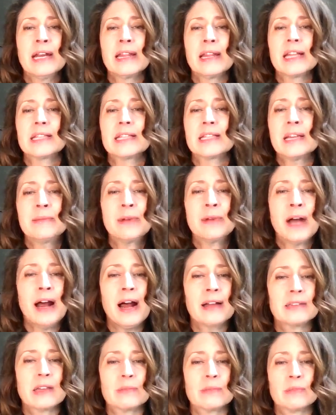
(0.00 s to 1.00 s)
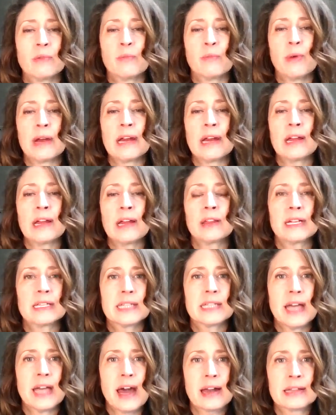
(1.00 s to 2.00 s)
The same concept of breaking things
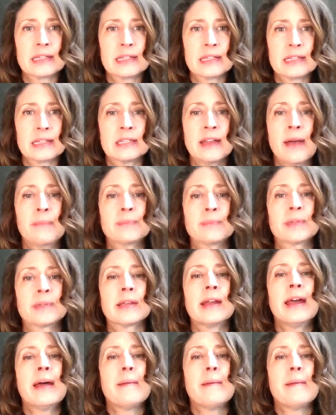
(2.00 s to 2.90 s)
down into steps,